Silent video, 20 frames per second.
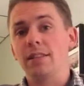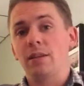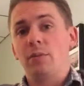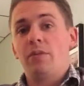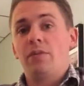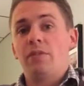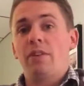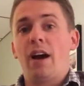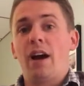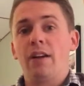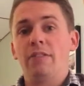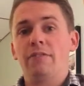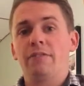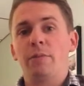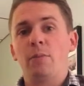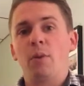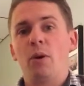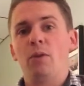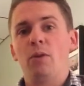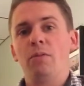that we've gotten
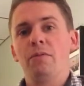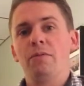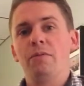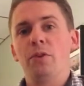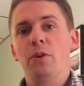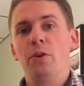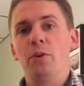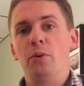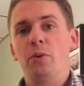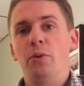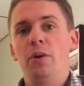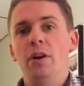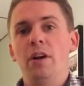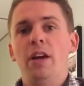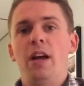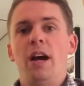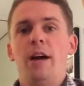from all of you